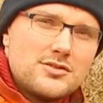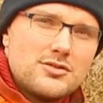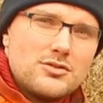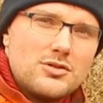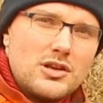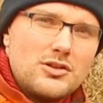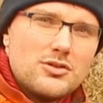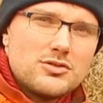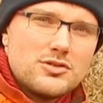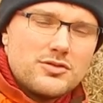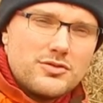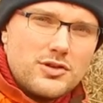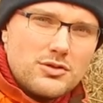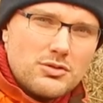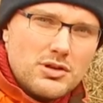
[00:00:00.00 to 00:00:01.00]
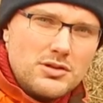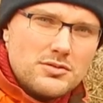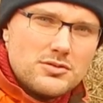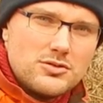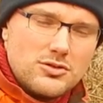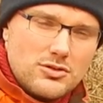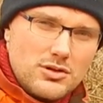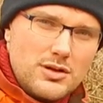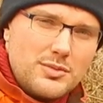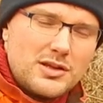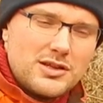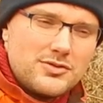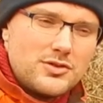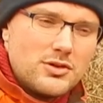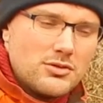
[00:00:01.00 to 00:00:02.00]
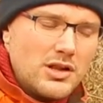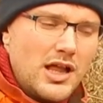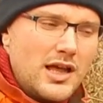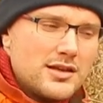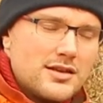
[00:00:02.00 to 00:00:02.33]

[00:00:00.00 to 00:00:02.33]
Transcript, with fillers: to reduce the fuel, to limit the fuel.